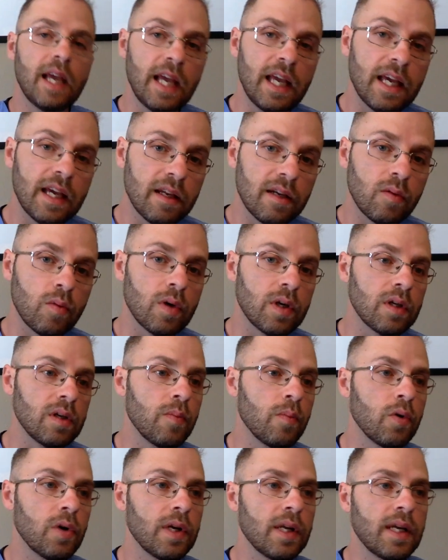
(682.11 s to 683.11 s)
And I wanted to
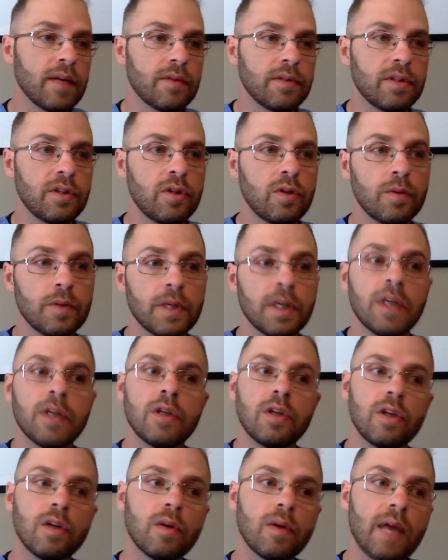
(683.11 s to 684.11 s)
point out too,
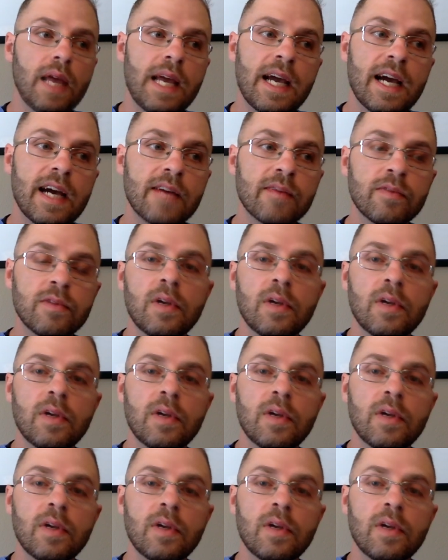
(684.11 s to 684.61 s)
you don't have